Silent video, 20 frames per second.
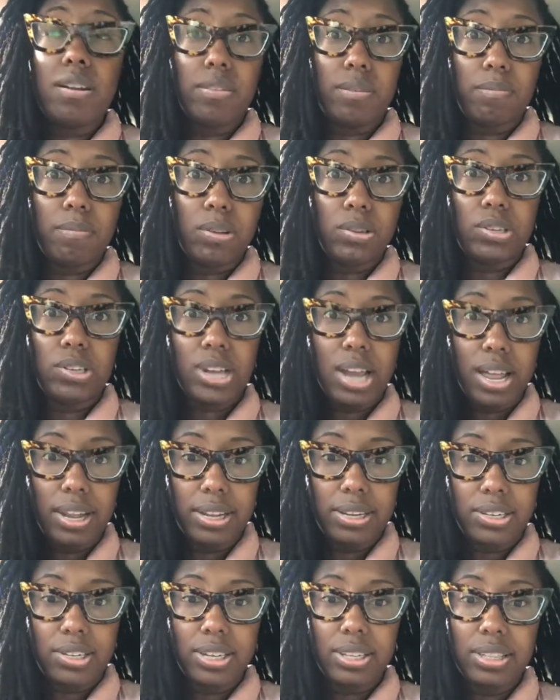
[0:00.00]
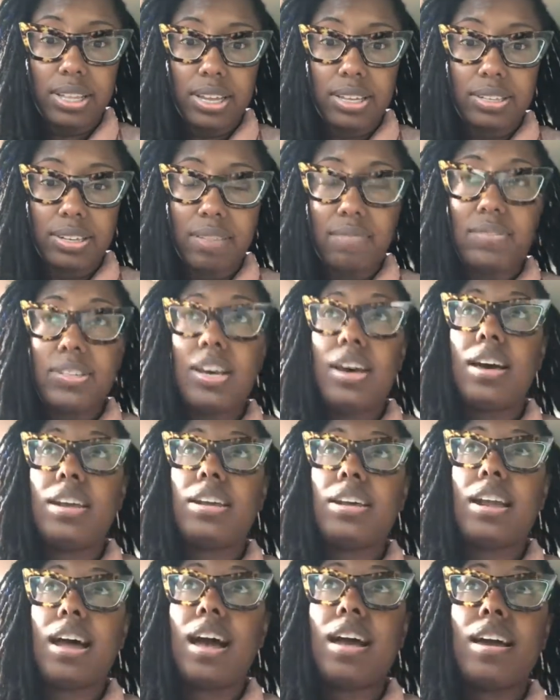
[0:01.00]
of the most challenging things I've done,
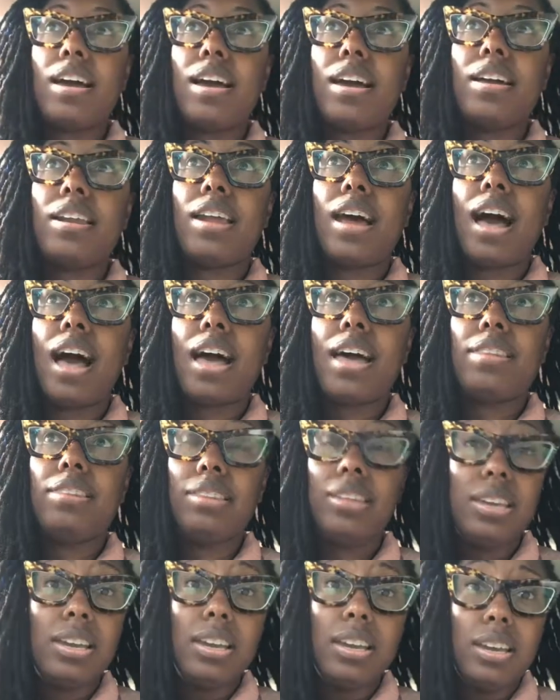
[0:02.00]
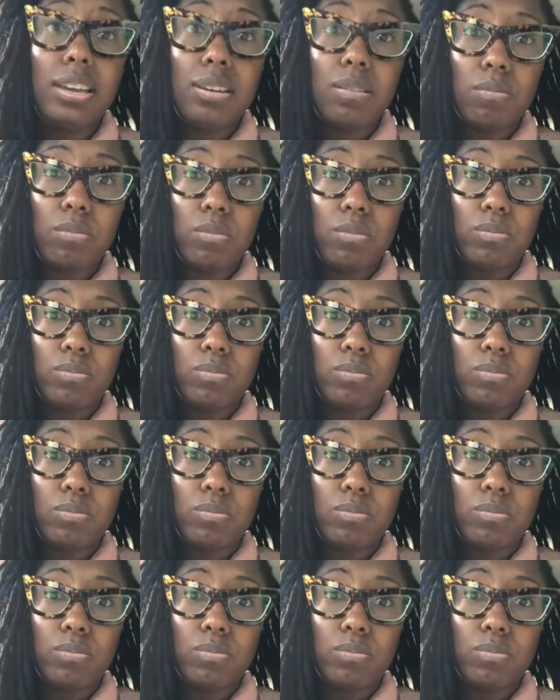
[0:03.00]
and I lead,